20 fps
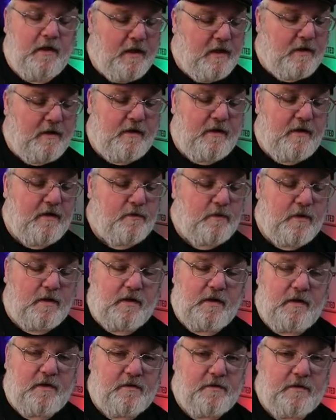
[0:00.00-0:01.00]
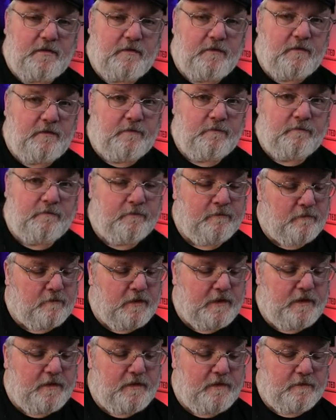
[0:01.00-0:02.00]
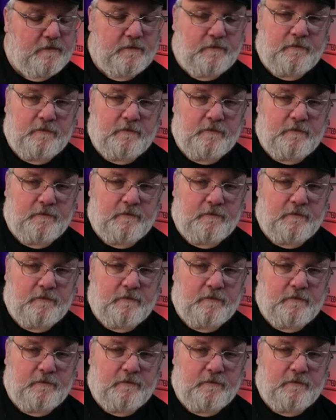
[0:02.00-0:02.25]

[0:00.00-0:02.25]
at a high wattage, well,